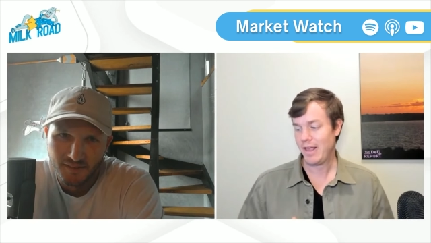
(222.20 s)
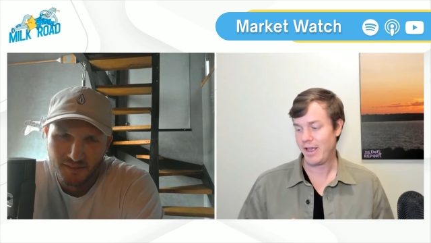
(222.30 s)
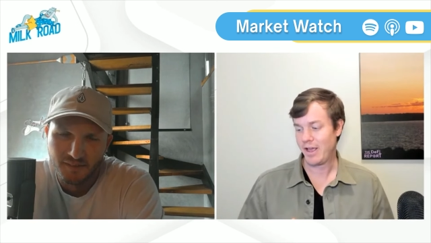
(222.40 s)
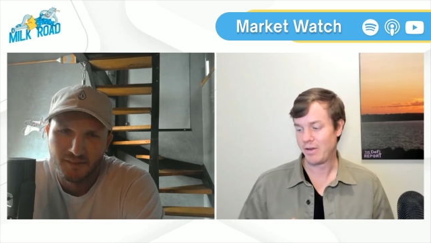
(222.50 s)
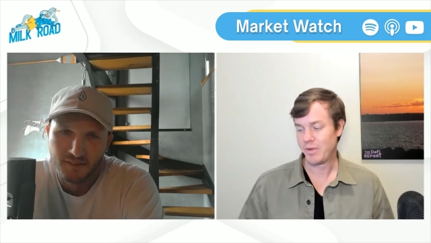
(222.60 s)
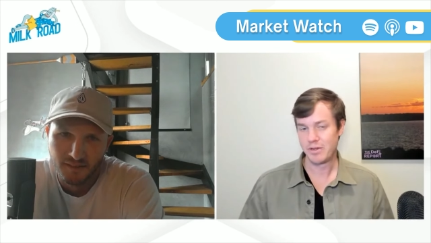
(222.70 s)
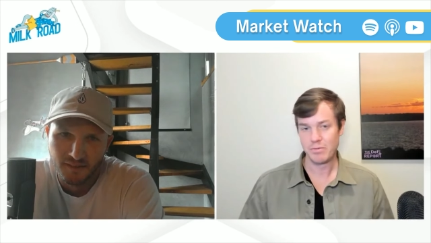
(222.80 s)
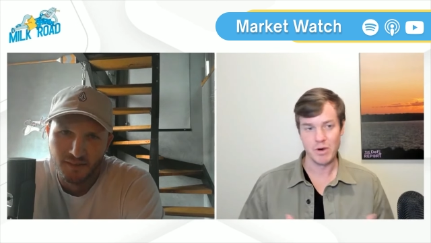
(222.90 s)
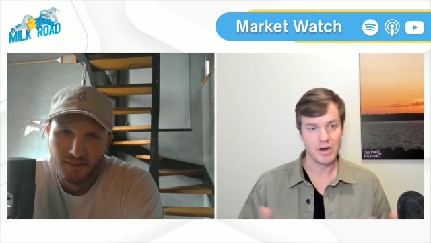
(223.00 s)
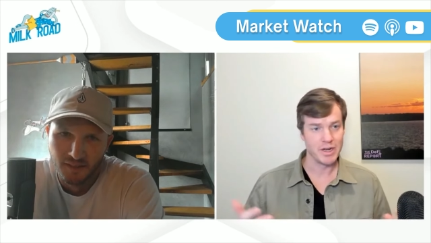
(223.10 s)
Speaker 1: And we
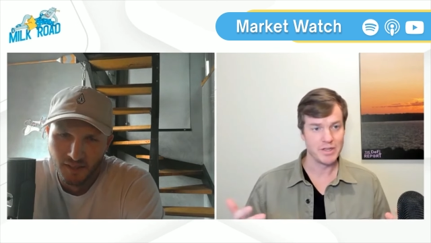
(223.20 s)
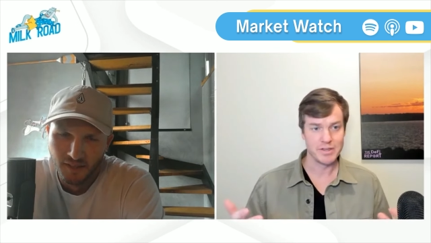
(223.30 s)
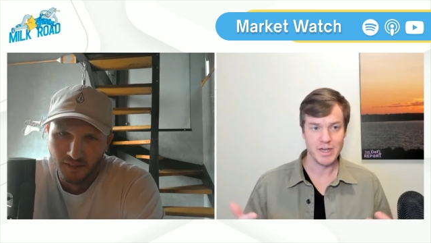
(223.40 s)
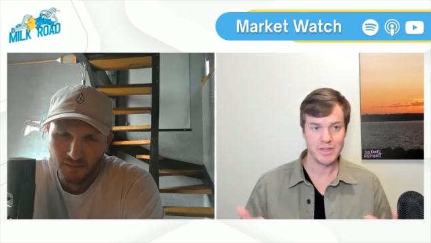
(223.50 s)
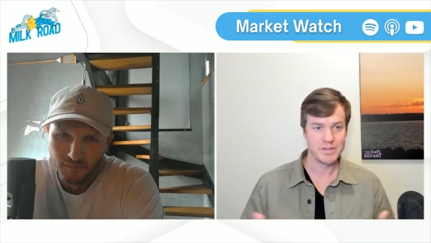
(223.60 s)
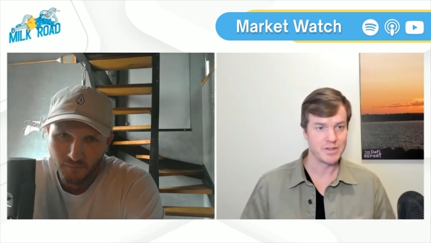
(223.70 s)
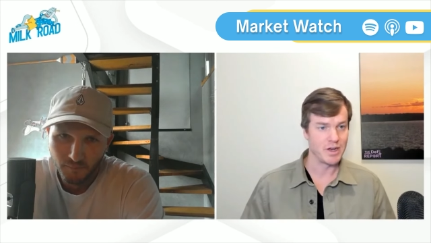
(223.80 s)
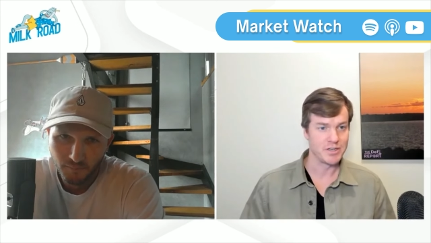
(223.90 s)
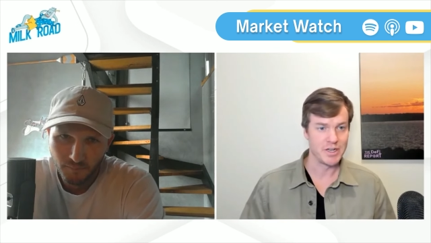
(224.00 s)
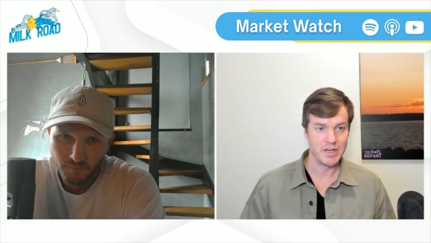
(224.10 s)
do market insights,
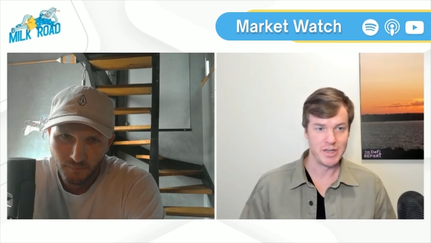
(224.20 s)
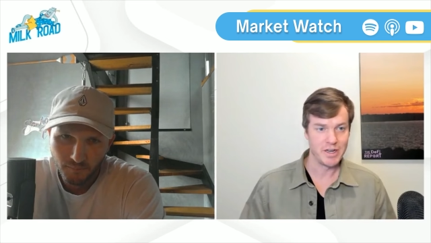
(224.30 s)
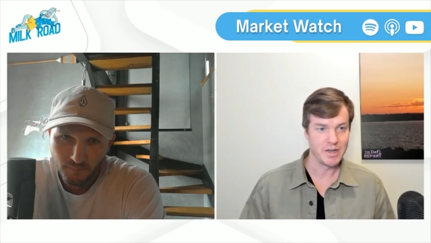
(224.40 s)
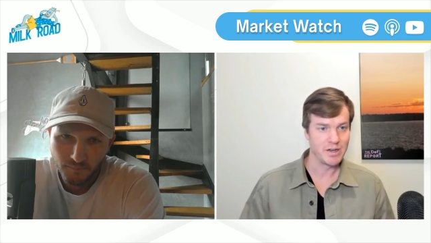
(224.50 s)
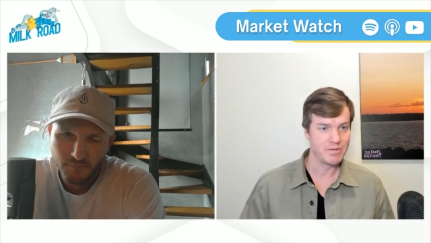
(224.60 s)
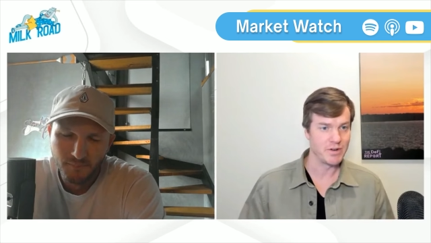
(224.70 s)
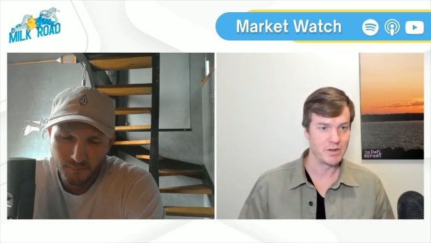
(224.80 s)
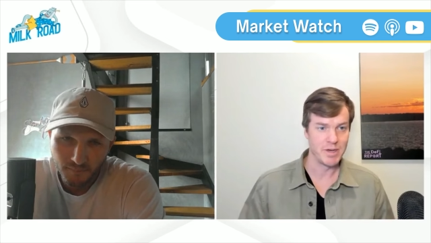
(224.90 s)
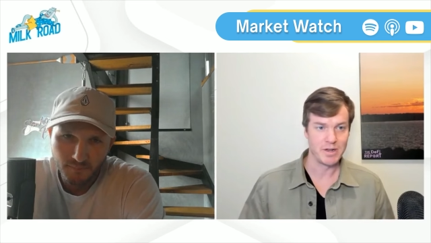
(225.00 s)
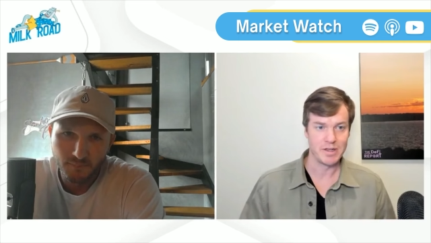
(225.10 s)
on chain data,
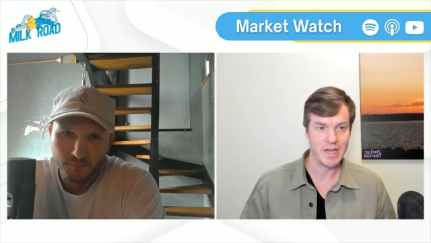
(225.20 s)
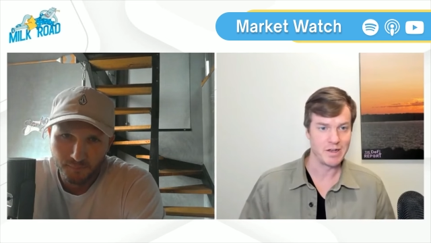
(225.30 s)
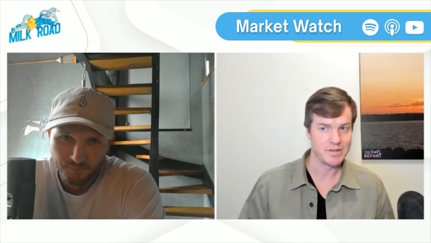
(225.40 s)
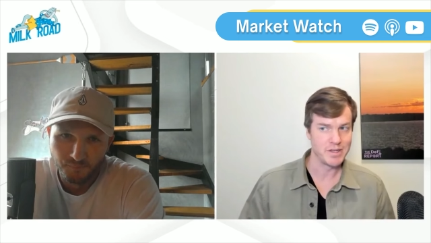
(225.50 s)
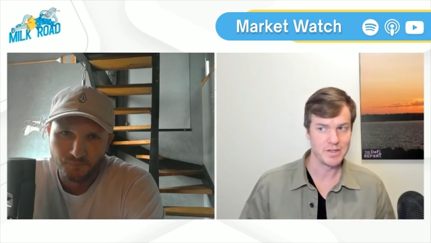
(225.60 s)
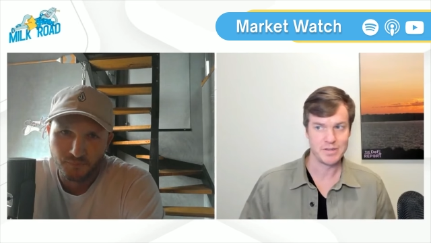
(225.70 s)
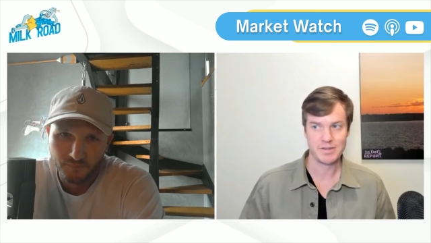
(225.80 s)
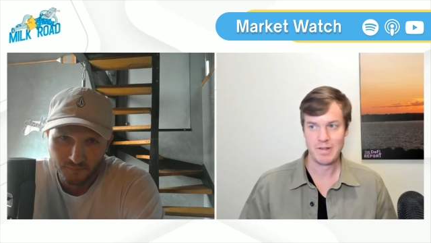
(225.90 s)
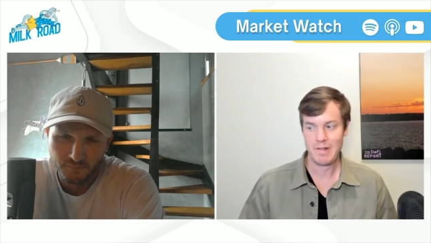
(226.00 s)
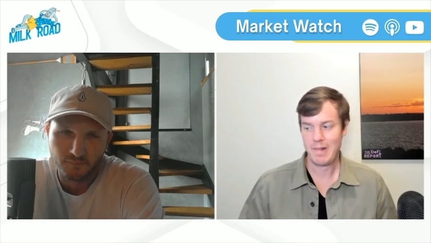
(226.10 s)
fundamental
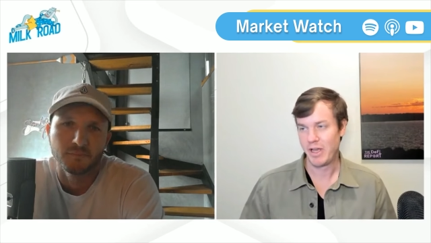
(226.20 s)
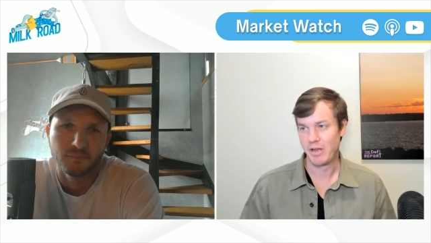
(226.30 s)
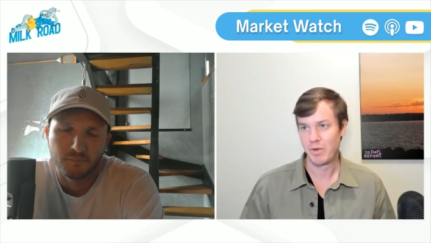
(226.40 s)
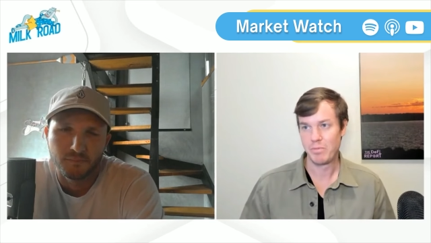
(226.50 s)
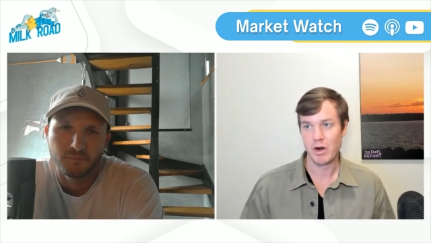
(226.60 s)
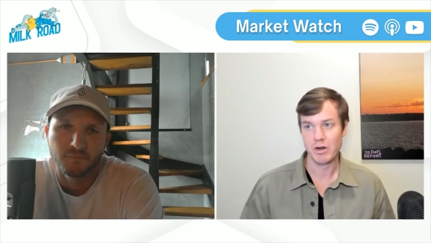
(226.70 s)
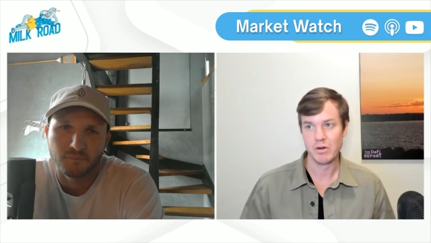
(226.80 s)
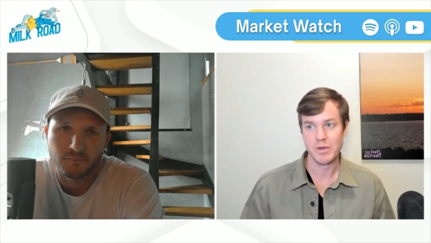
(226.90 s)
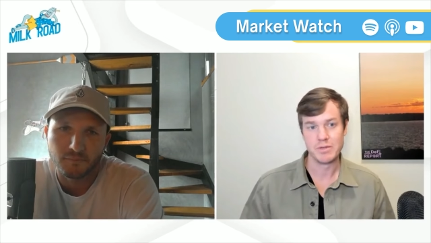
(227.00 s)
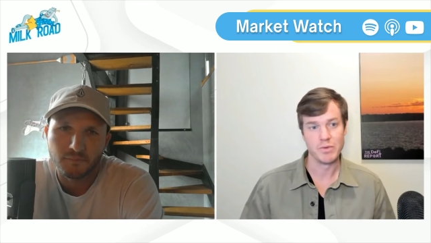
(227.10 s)
analysis and we
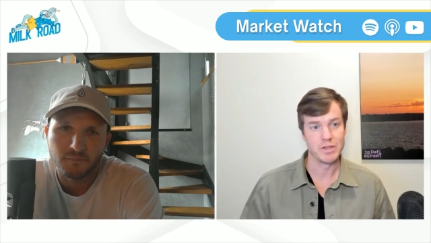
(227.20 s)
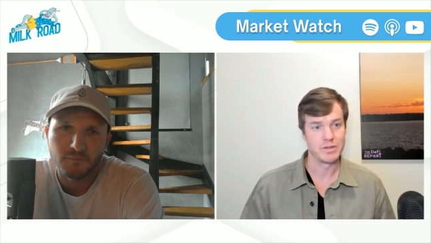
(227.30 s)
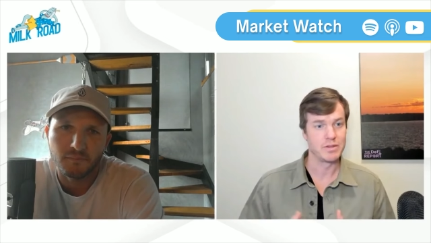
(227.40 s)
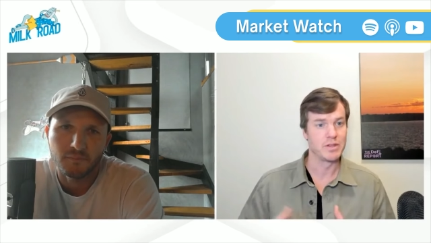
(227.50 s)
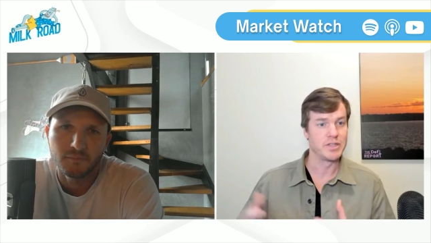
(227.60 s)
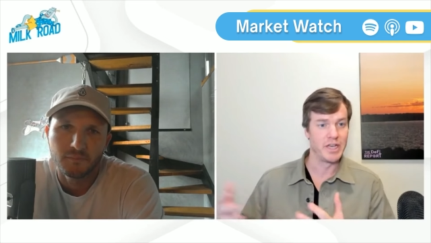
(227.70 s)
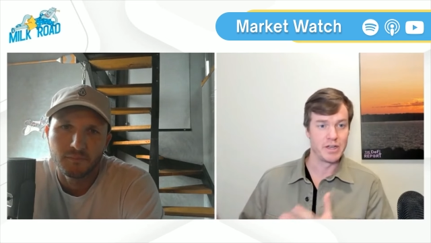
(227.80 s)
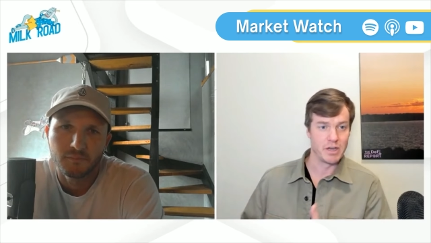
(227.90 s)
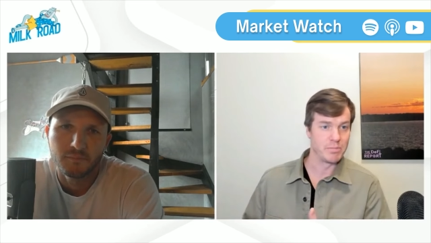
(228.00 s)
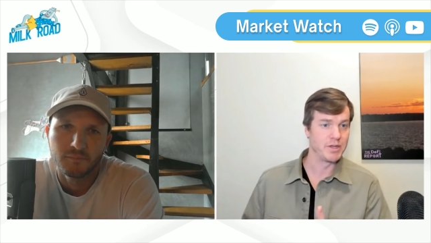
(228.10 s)
partner with with the
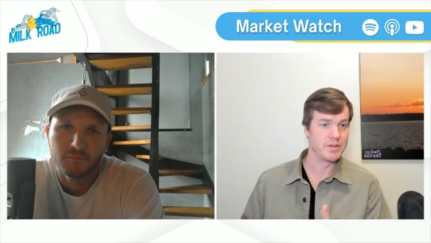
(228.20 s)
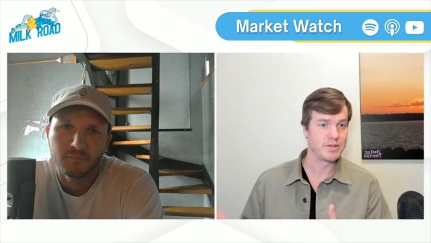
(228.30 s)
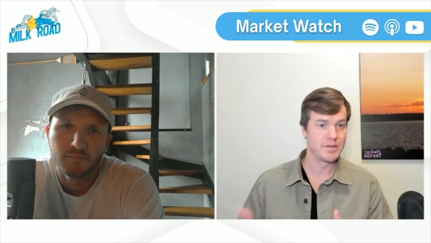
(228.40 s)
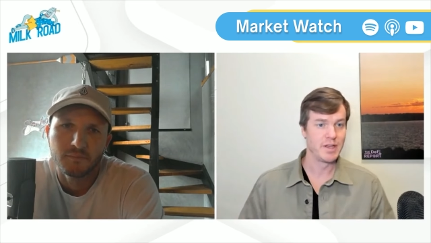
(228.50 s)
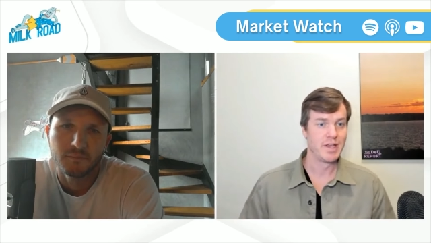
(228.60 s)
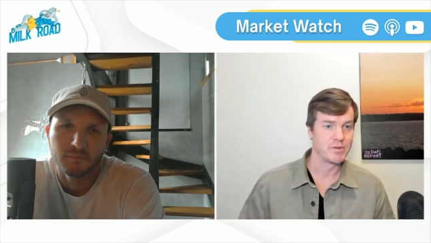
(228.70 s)
data companies.